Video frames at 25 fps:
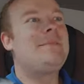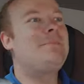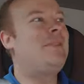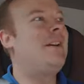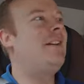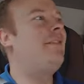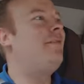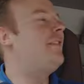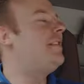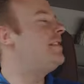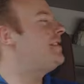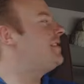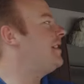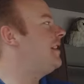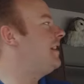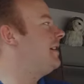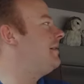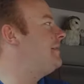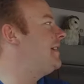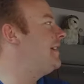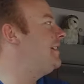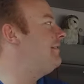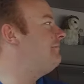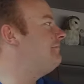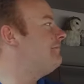Perfect
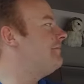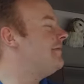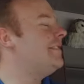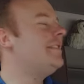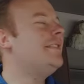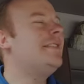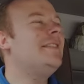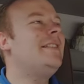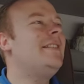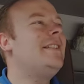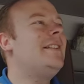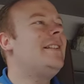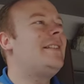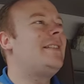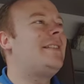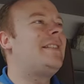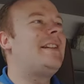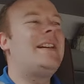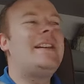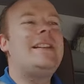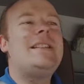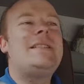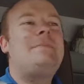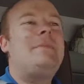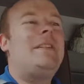timing.
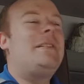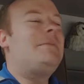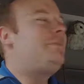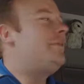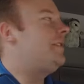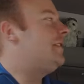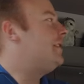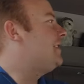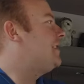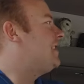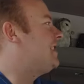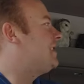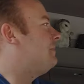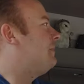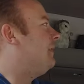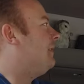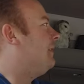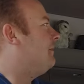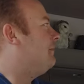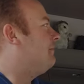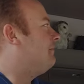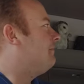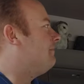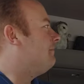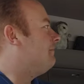That is my blind
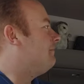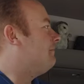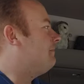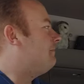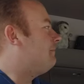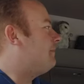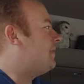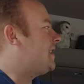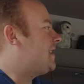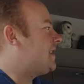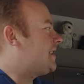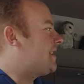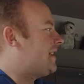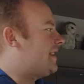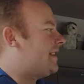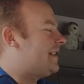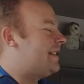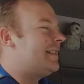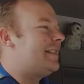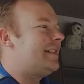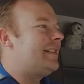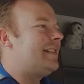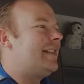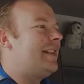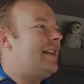spot buzzer.
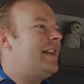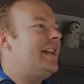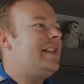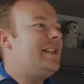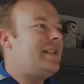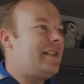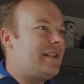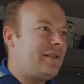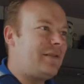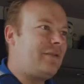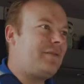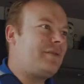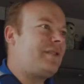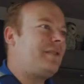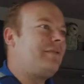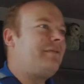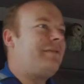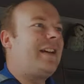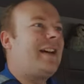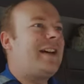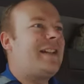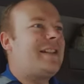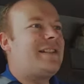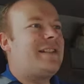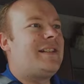It does also
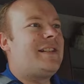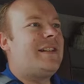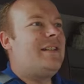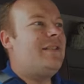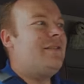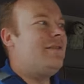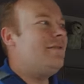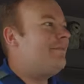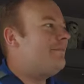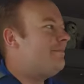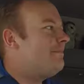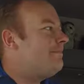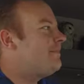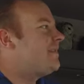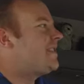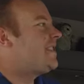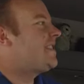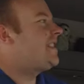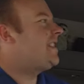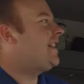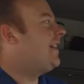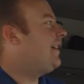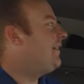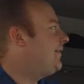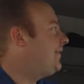react to
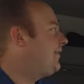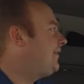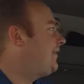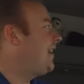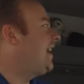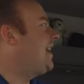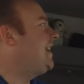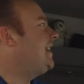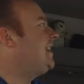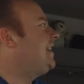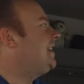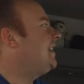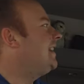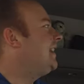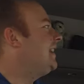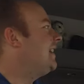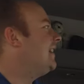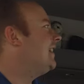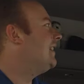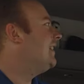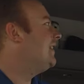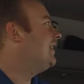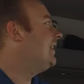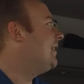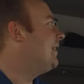stuff,
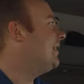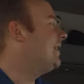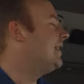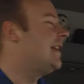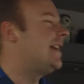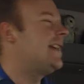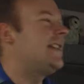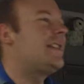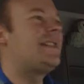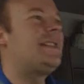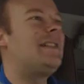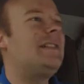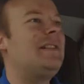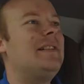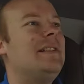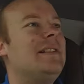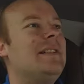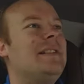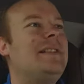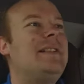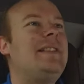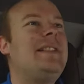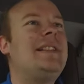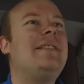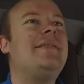anything on that
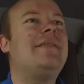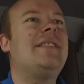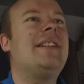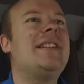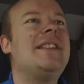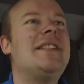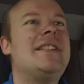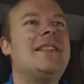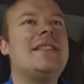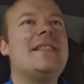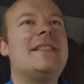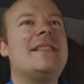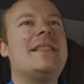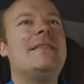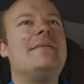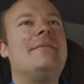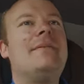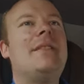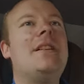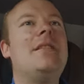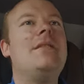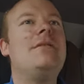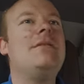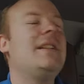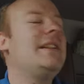side, deviations in the
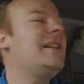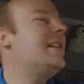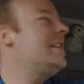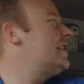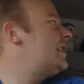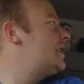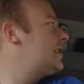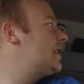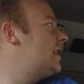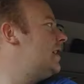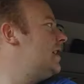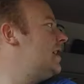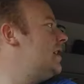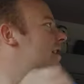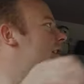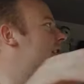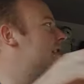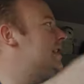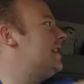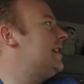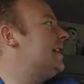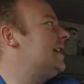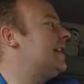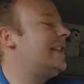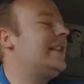road. It's good,
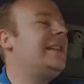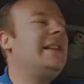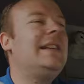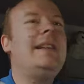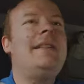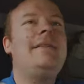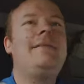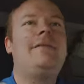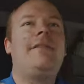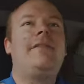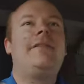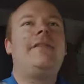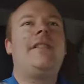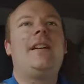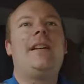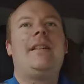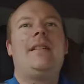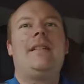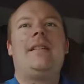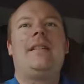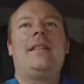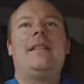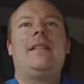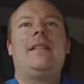you can live with it.